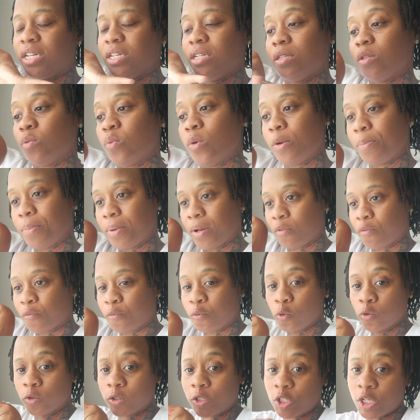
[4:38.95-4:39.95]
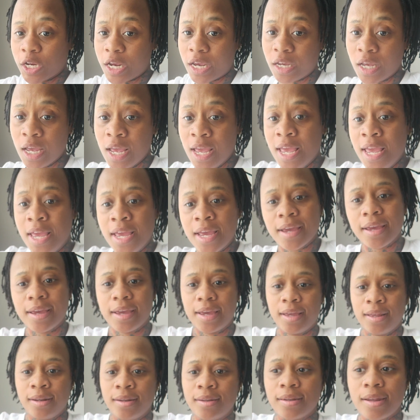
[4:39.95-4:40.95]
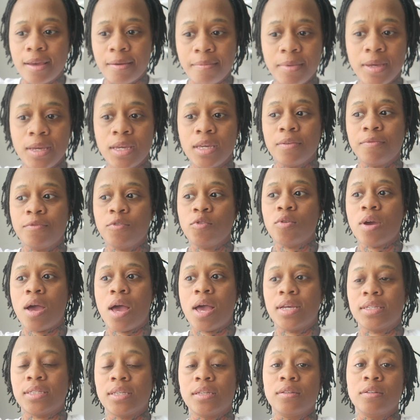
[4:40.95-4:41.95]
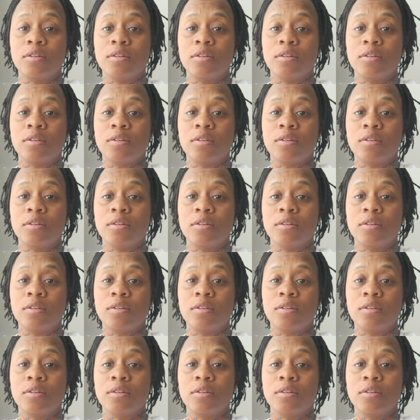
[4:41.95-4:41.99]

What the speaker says: And this would have been a full check. And let me give you guys a